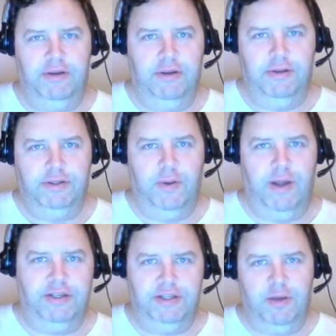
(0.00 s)
So when I
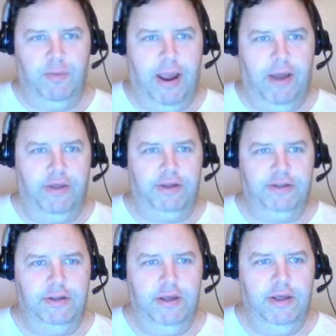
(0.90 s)
just compile this,
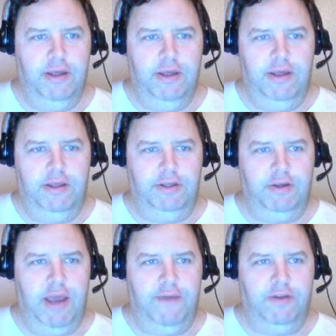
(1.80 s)
so you
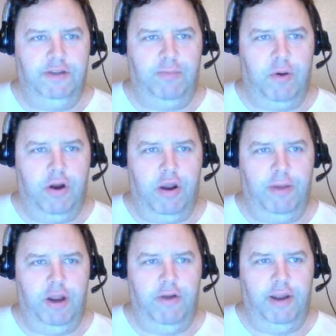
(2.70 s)
have this program here,
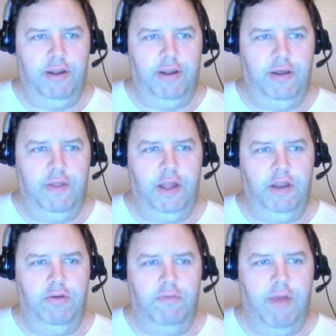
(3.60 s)
right? And then you
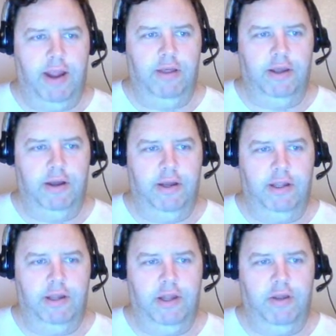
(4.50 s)
right click on it
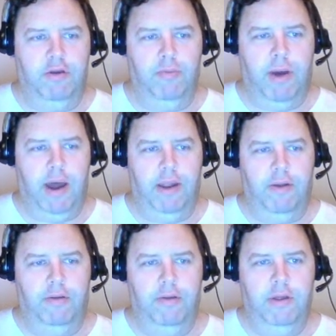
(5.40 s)
and you compile.
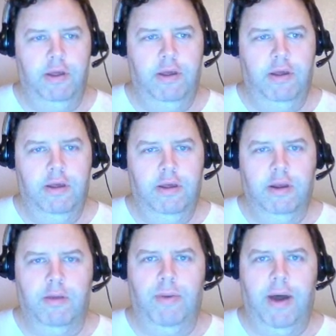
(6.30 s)

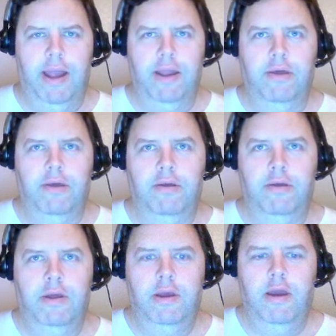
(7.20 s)
Compile,
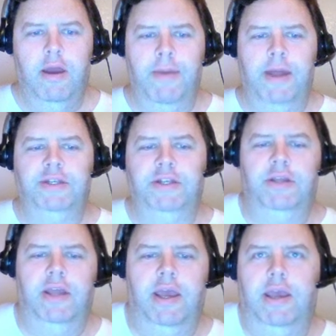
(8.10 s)

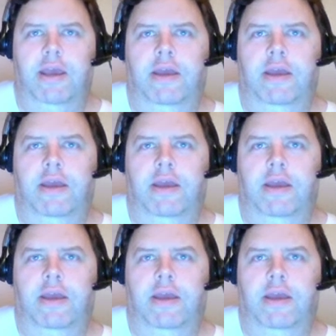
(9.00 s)
imagine